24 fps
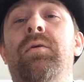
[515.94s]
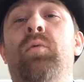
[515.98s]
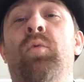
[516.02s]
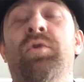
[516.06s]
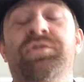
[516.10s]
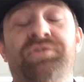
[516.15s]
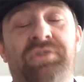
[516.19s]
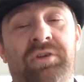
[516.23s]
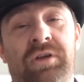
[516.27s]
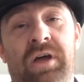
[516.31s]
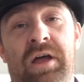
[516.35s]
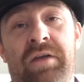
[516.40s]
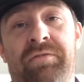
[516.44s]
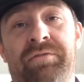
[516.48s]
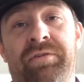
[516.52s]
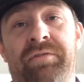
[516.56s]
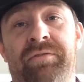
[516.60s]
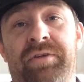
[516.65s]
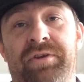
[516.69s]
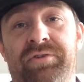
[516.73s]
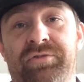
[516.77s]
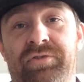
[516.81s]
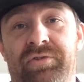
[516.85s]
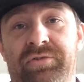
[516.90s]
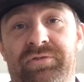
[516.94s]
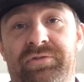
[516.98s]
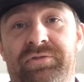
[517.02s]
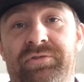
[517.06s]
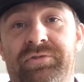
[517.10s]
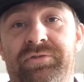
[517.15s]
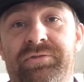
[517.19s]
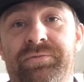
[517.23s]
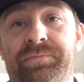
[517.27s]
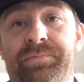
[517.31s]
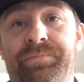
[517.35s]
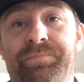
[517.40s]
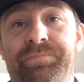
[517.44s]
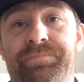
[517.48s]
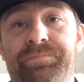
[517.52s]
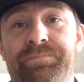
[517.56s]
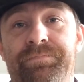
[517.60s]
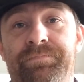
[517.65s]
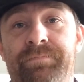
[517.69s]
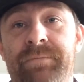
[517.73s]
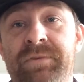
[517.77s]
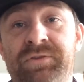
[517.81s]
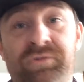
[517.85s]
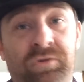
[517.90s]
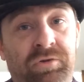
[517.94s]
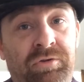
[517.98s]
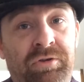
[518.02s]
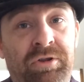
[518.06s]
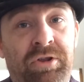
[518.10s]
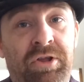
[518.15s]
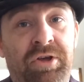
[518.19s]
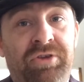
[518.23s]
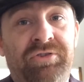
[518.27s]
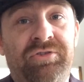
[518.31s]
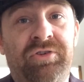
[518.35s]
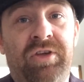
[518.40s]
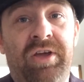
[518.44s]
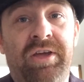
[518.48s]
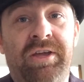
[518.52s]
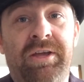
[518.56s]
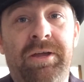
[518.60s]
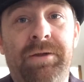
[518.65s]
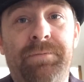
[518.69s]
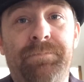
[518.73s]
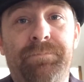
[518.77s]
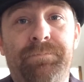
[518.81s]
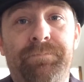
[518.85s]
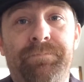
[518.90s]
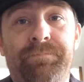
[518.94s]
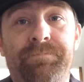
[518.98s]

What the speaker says: Was it a conflict of interests? Certainly looks like it.